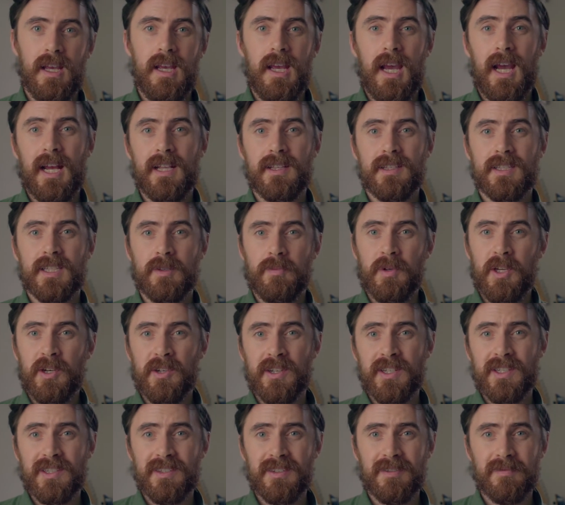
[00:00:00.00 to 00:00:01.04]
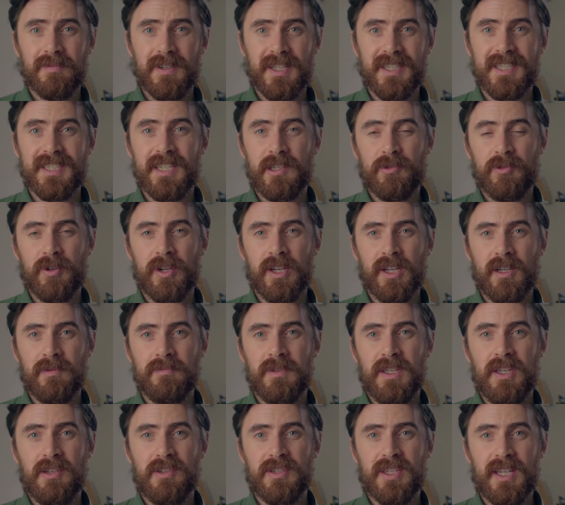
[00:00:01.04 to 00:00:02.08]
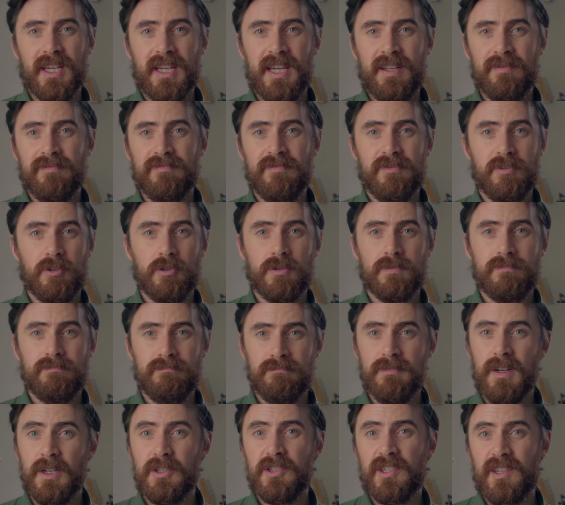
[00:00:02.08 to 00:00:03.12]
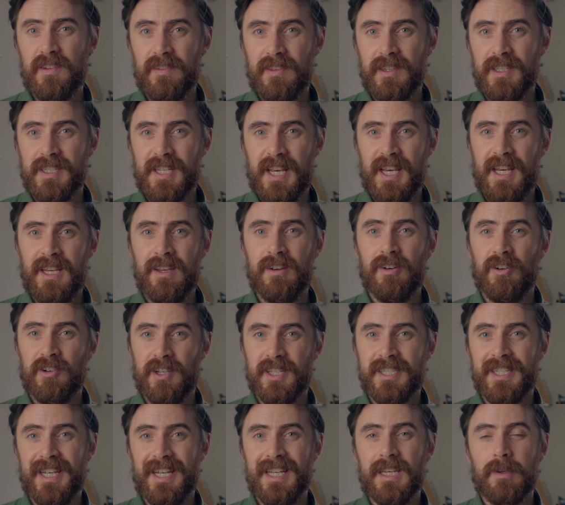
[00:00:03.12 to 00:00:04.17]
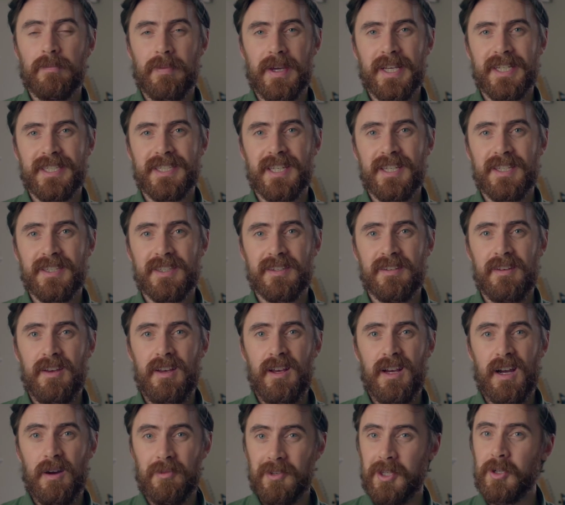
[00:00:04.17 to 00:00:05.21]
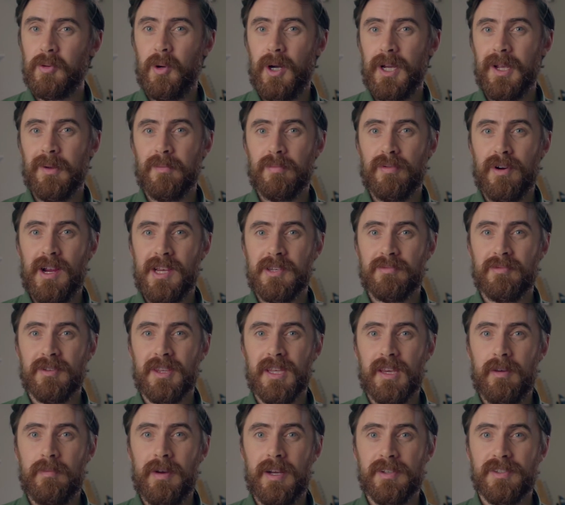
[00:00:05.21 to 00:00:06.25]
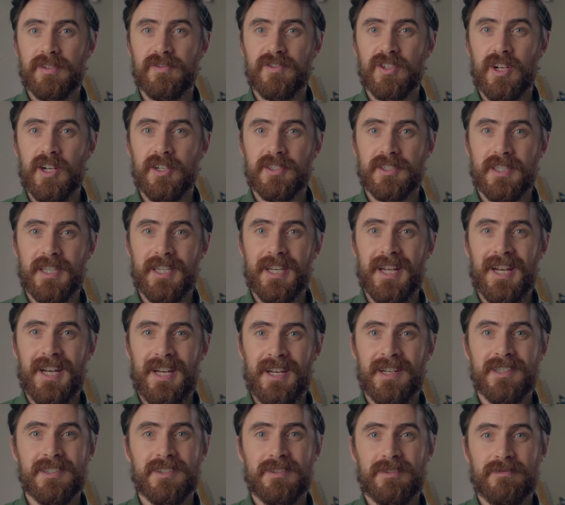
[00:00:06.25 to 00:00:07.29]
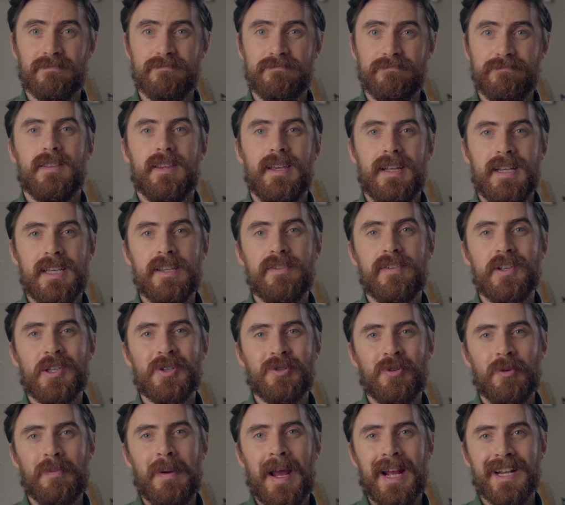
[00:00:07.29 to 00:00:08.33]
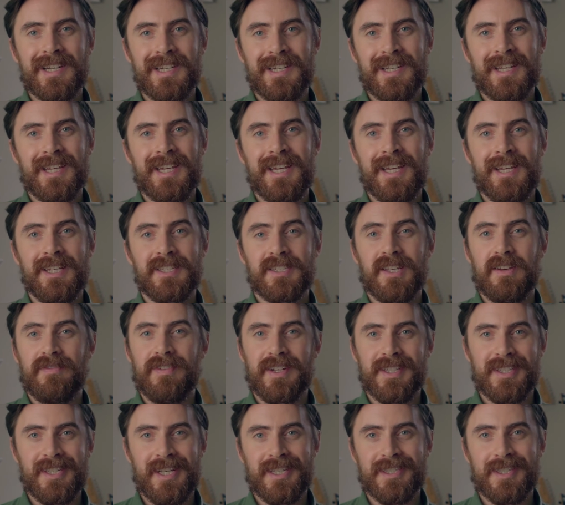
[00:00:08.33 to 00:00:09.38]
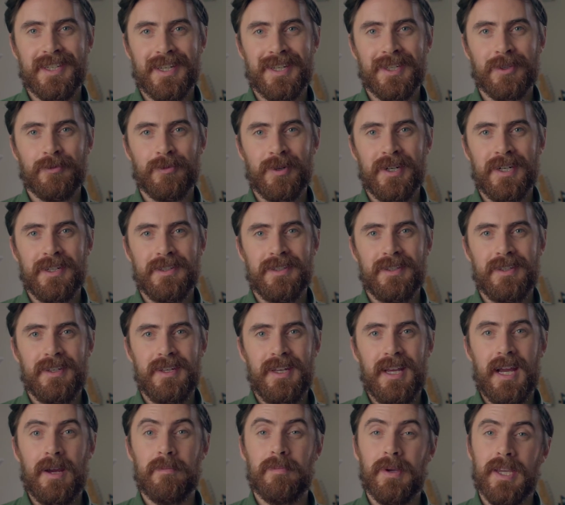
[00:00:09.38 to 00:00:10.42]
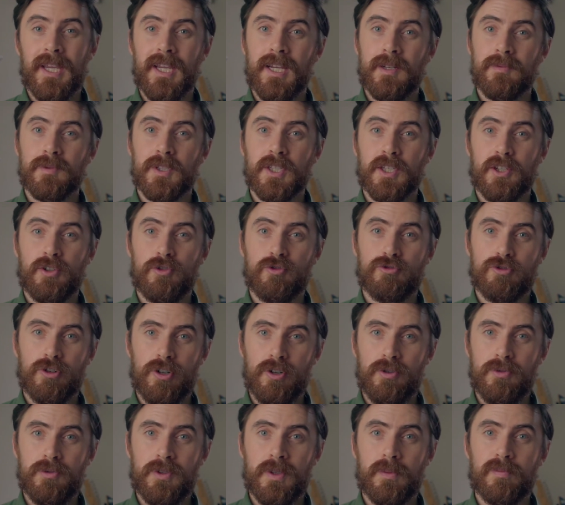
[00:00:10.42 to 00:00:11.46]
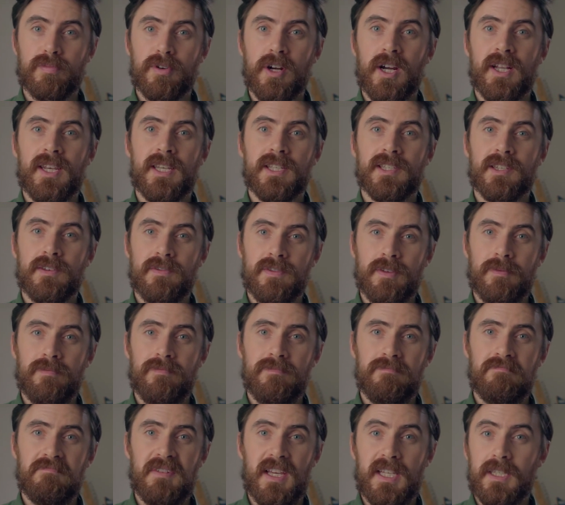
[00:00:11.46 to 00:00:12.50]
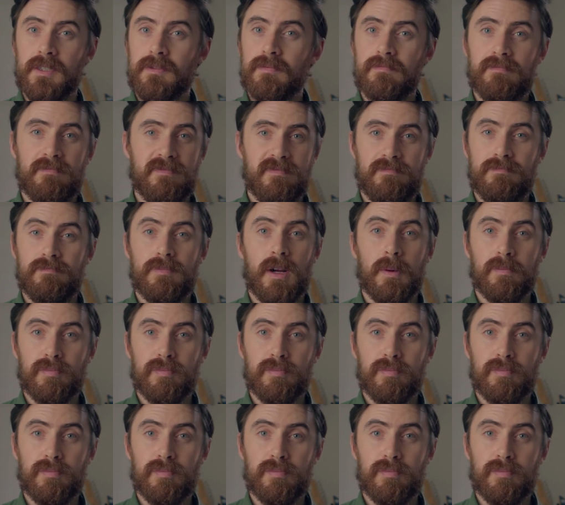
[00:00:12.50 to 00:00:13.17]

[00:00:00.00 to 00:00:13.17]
And to be honest, considering I'm using it for most of the day on a daily basis, I was quite impressed with the amount of charge that it has. The individual backlit keys are fantastic as well, and being able to control the brightness of them is a